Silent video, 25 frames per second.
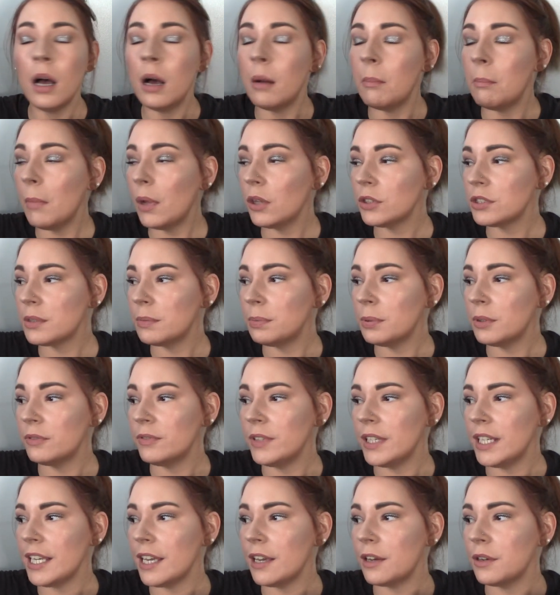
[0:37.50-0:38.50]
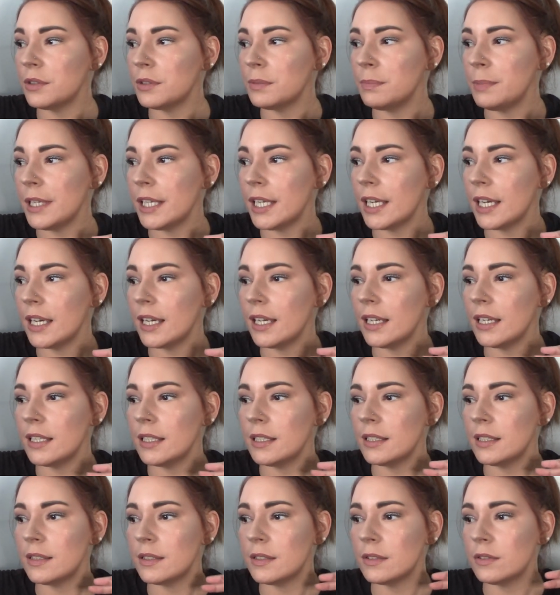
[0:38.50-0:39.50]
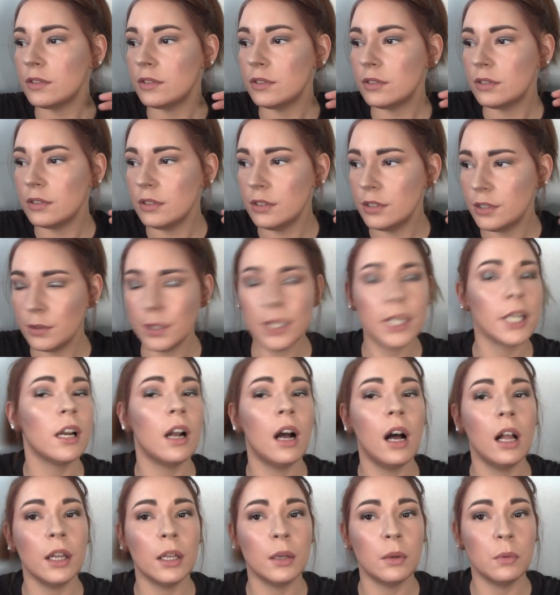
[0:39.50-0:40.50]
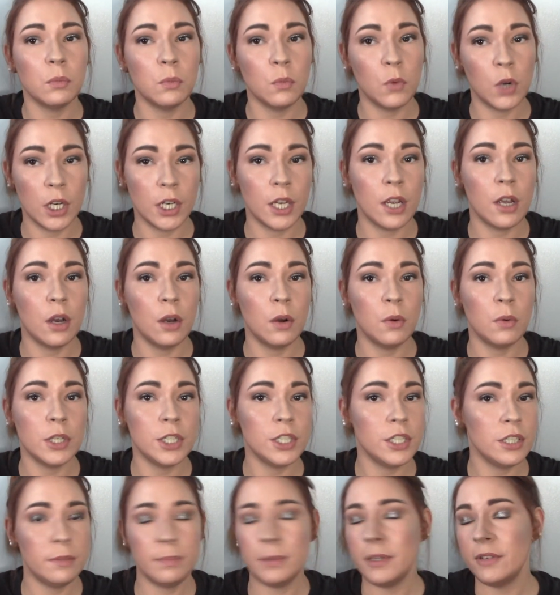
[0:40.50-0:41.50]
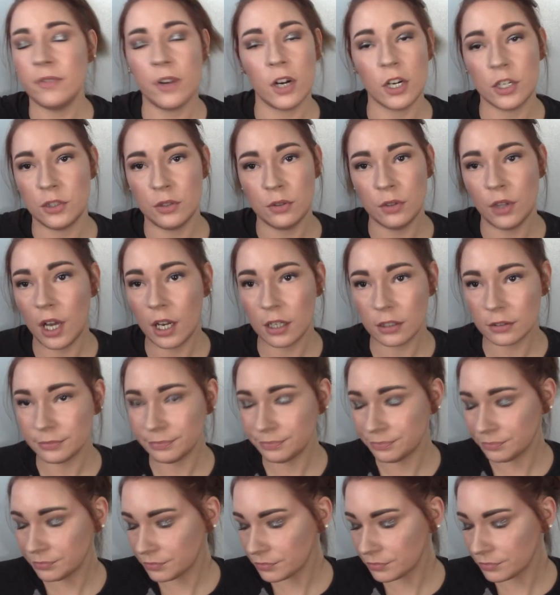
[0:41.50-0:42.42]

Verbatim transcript: multiple videos because doing it all at one go would just be far too long.